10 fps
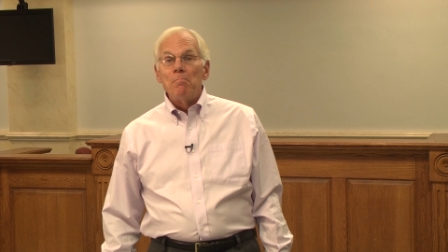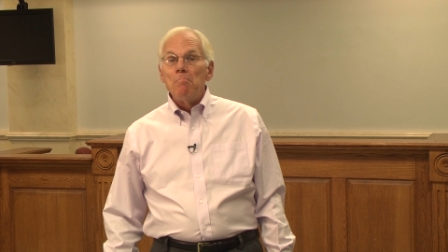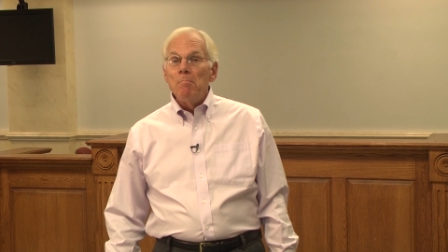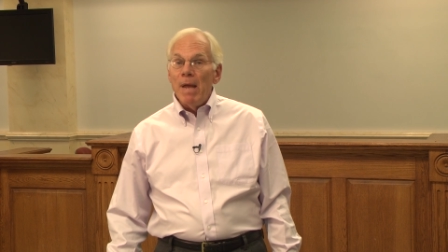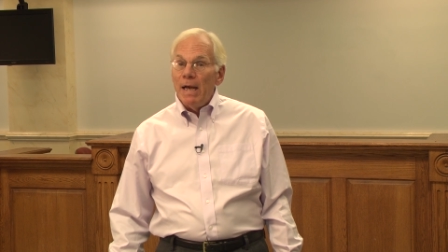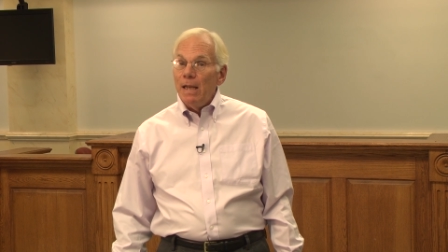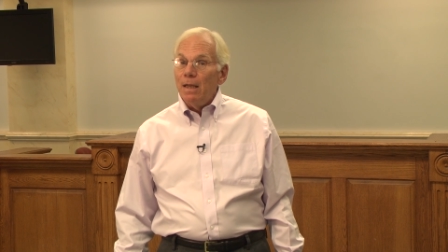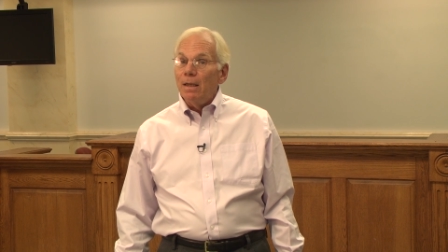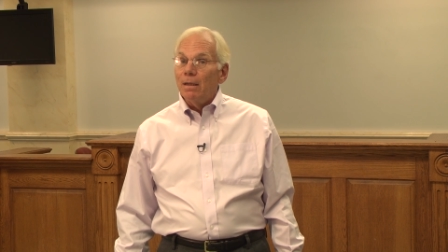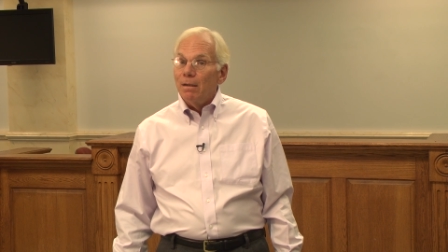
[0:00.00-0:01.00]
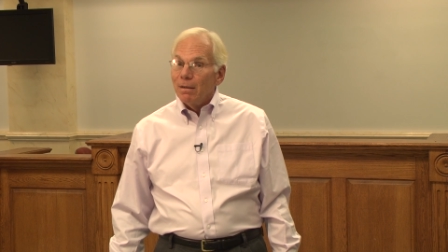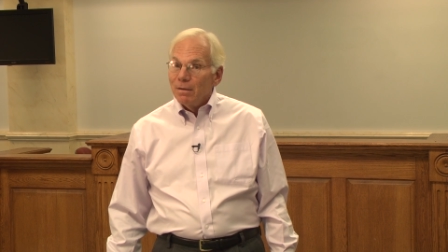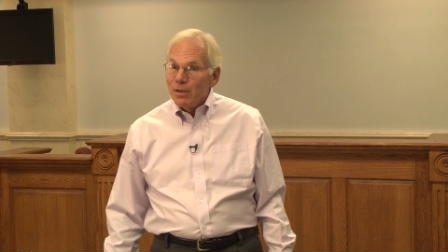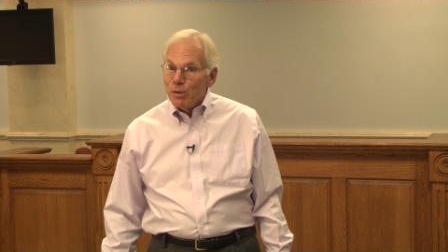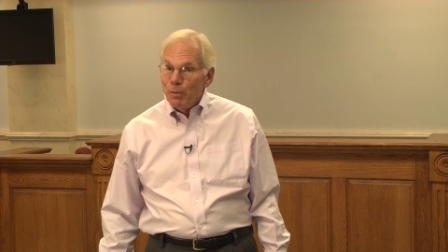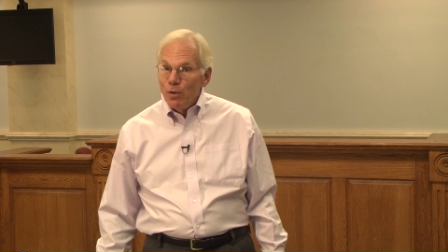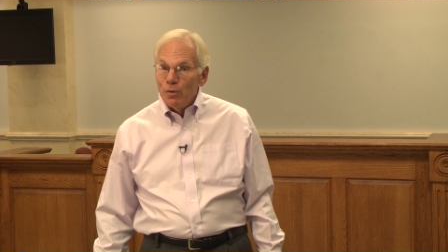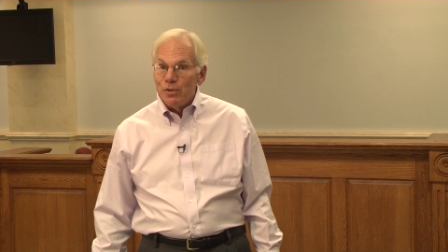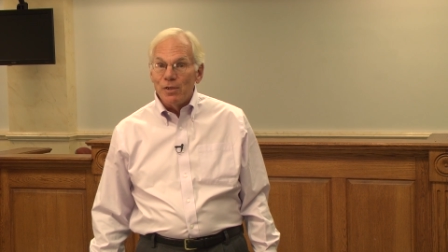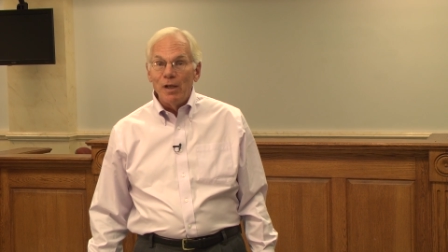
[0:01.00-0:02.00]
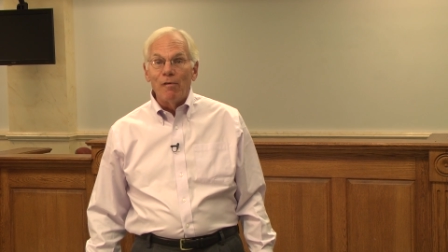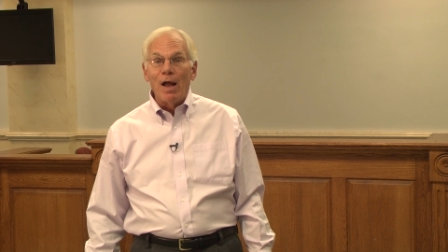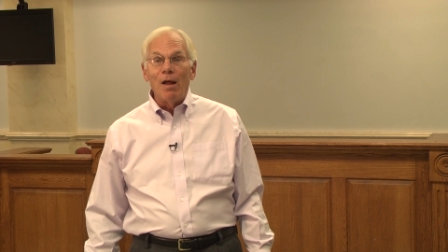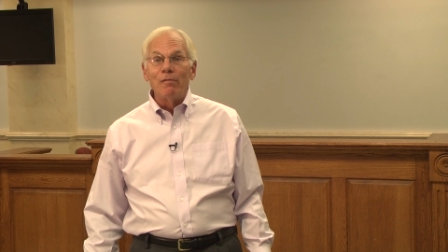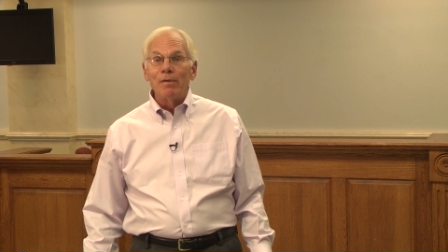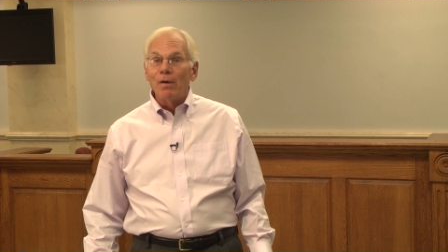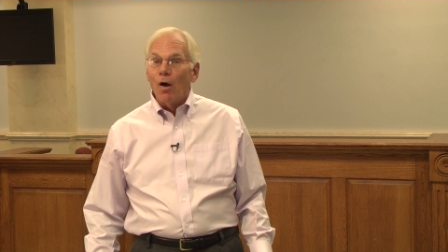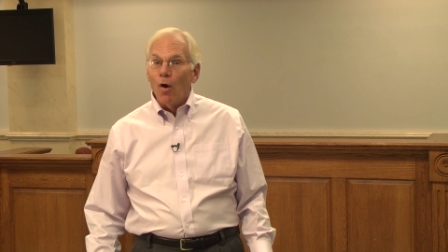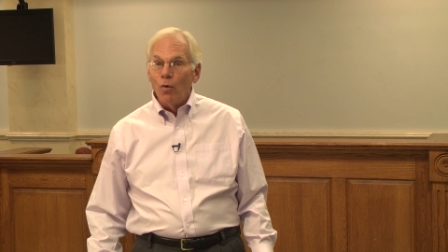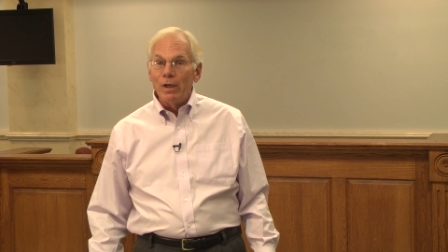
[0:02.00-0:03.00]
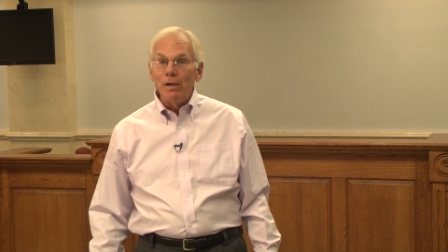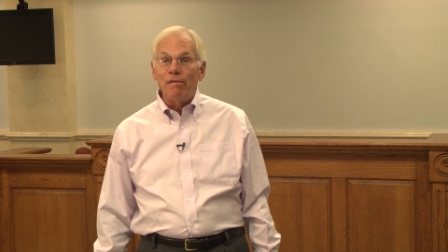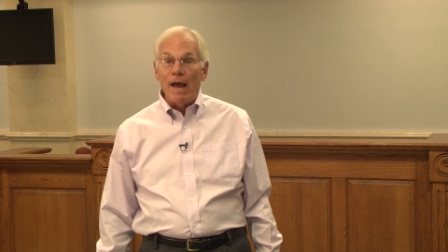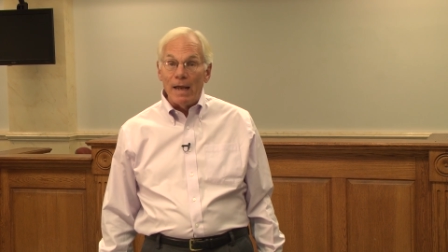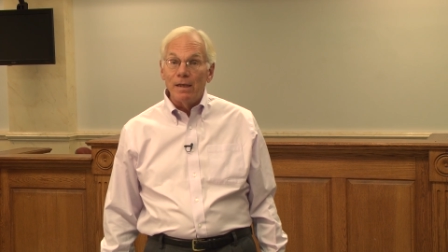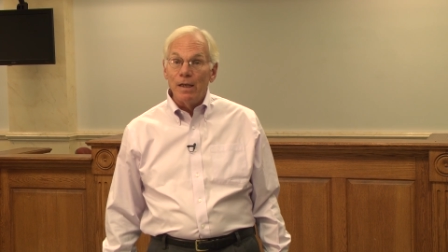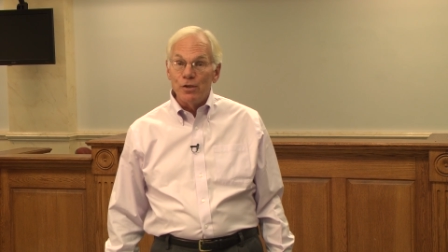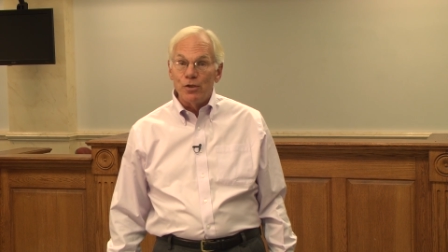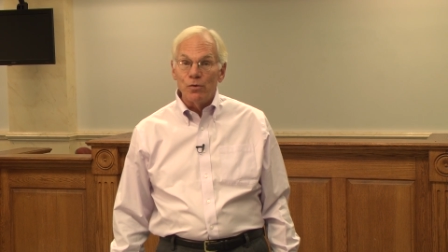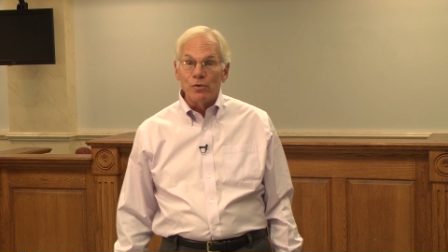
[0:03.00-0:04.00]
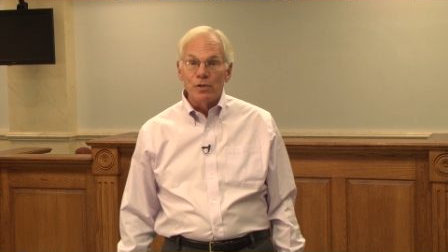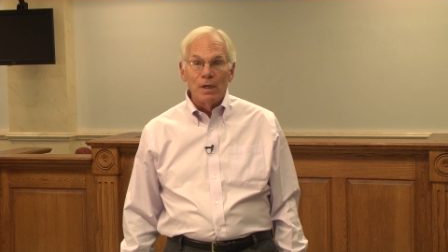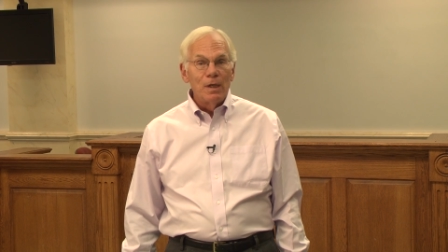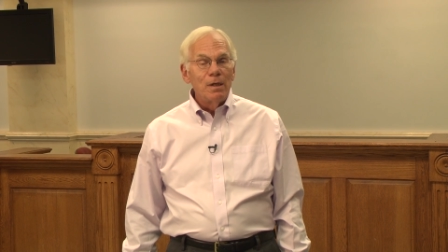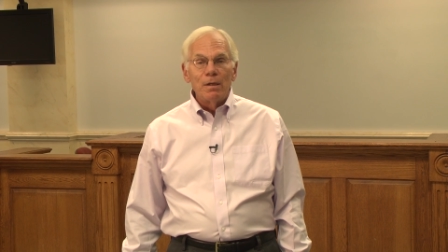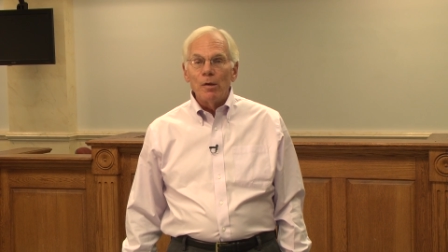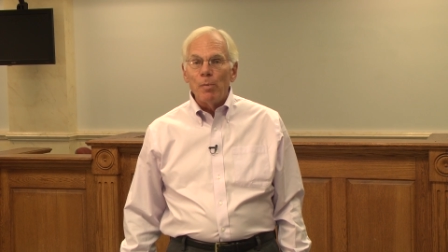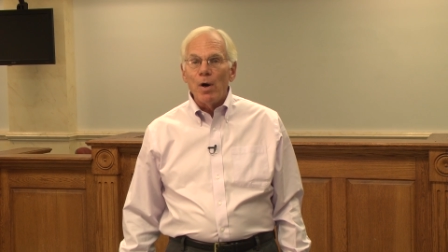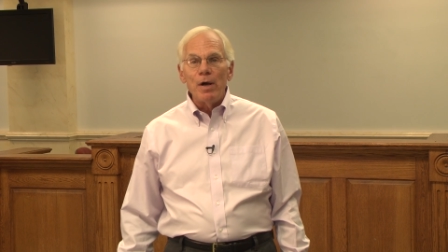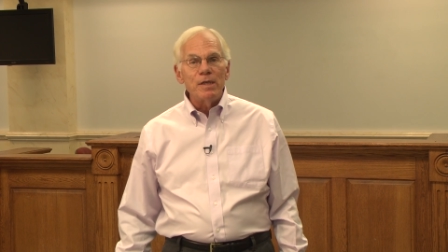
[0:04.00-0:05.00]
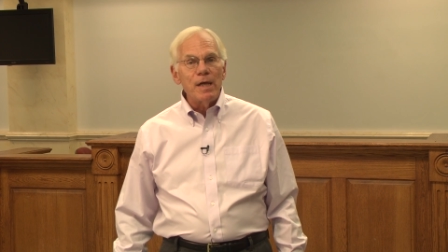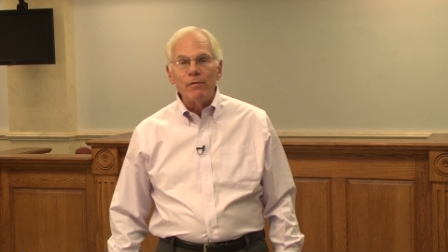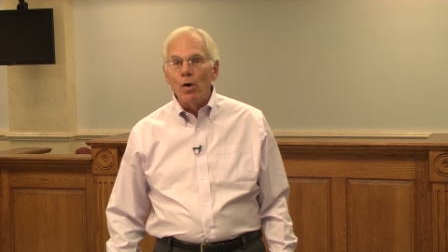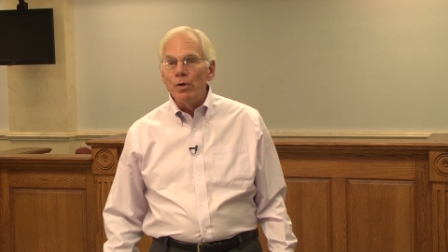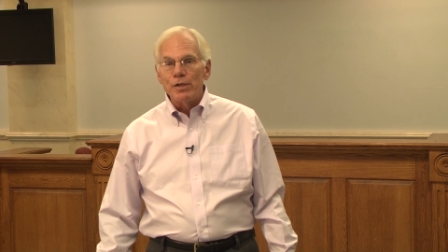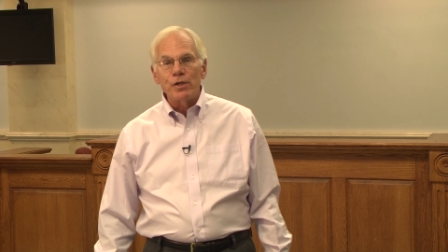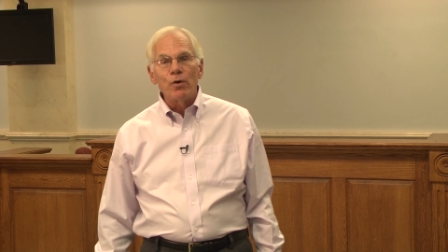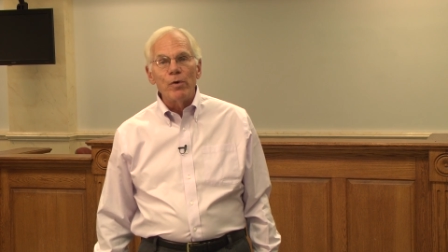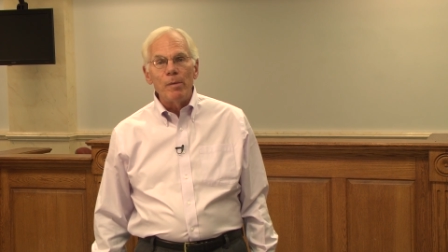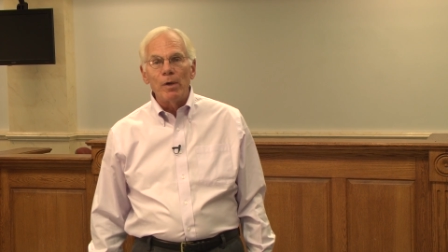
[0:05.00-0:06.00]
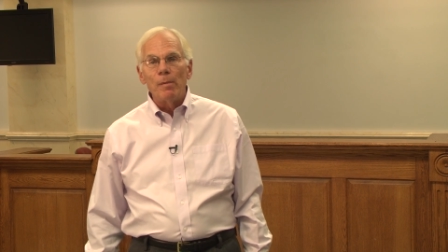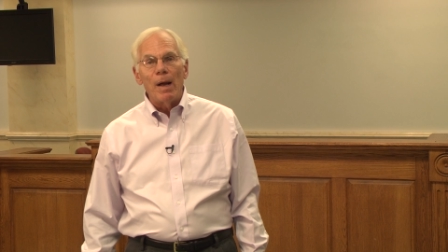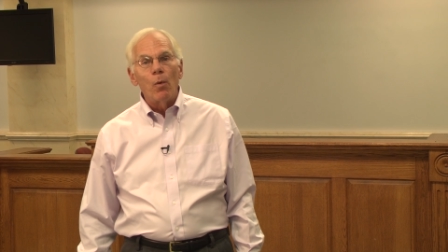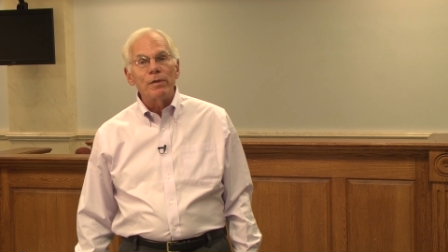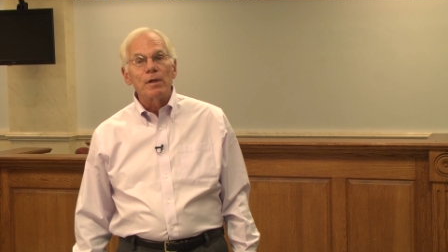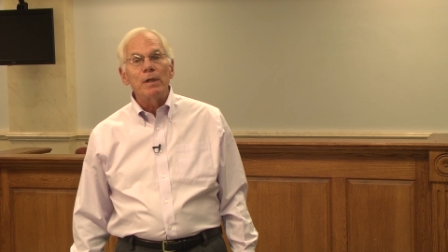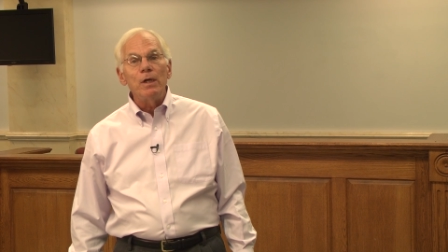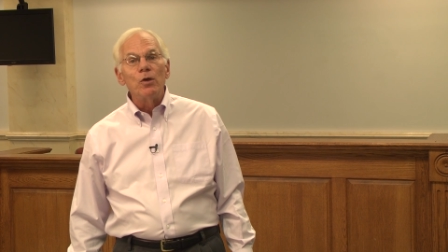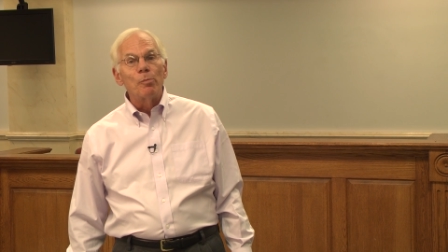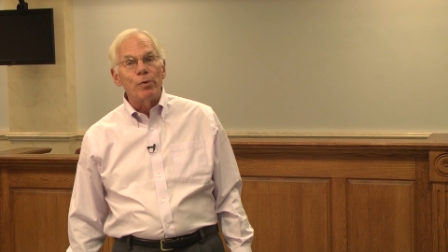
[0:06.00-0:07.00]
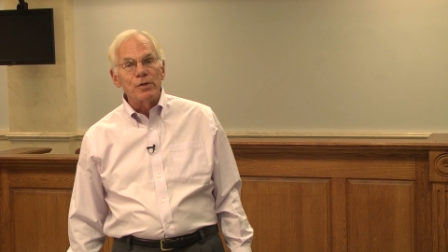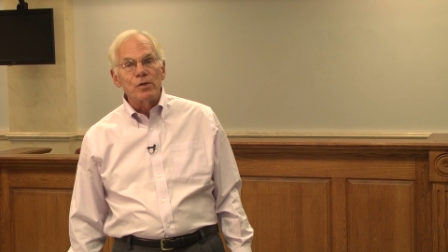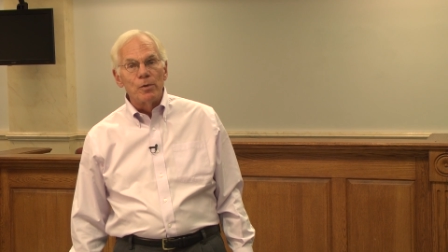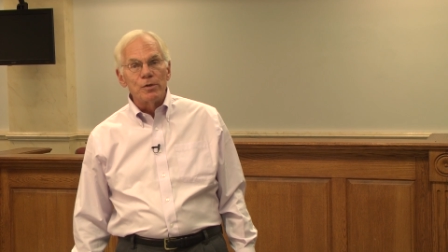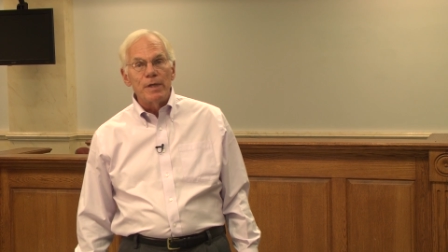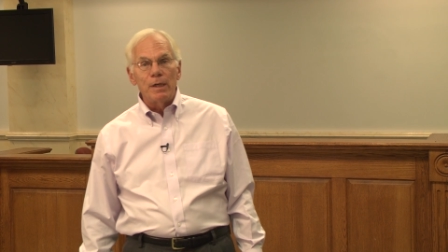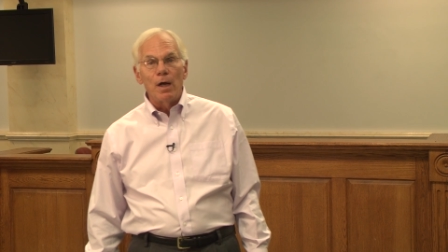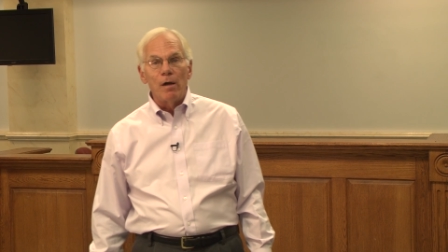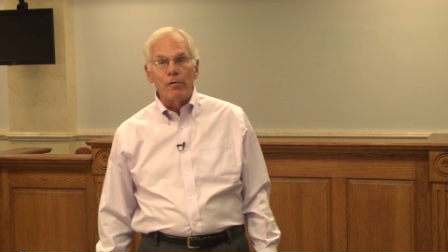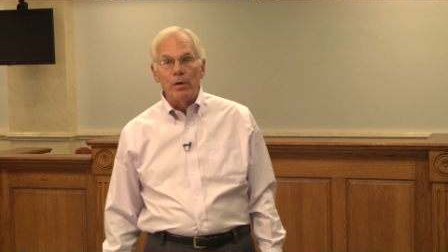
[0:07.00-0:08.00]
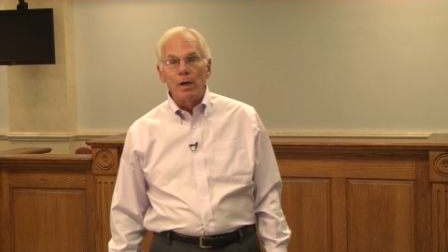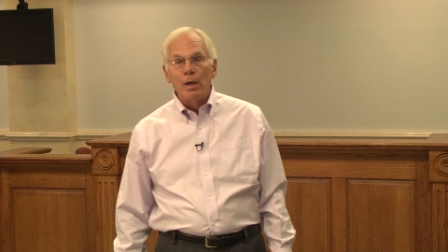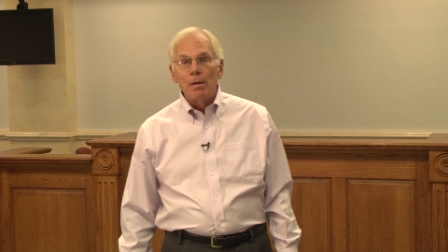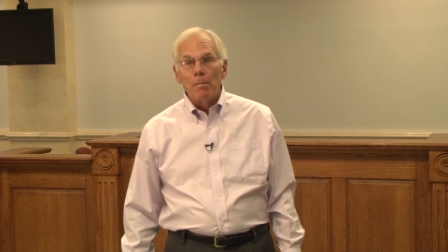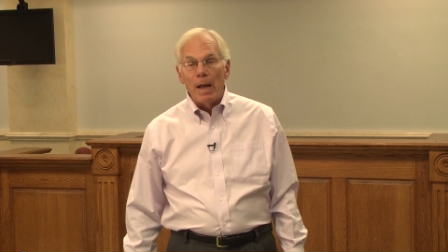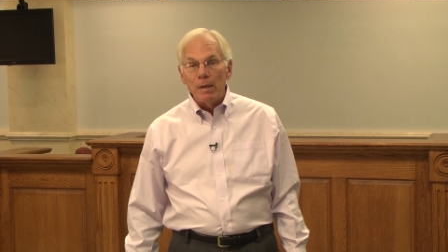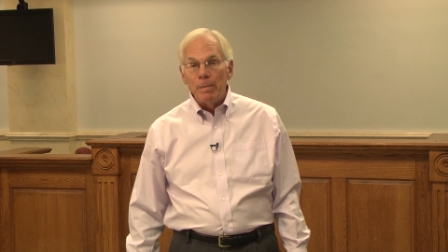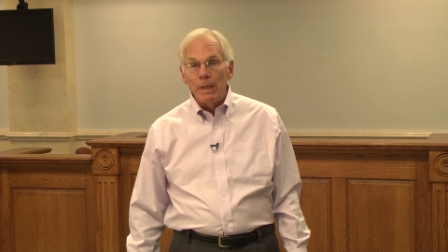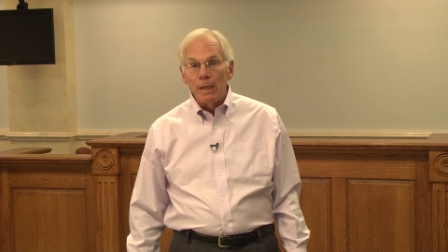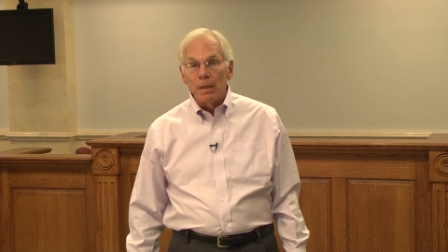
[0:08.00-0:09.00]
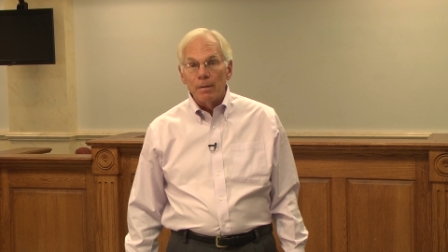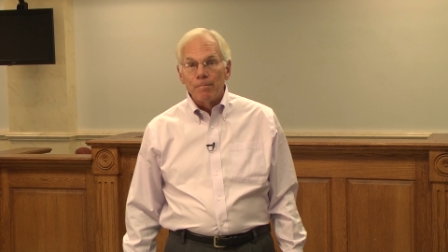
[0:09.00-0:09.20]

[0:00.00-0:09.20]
Many disputes involve only fact issues. The parties have no disagreement about what the legal principles that govern might be.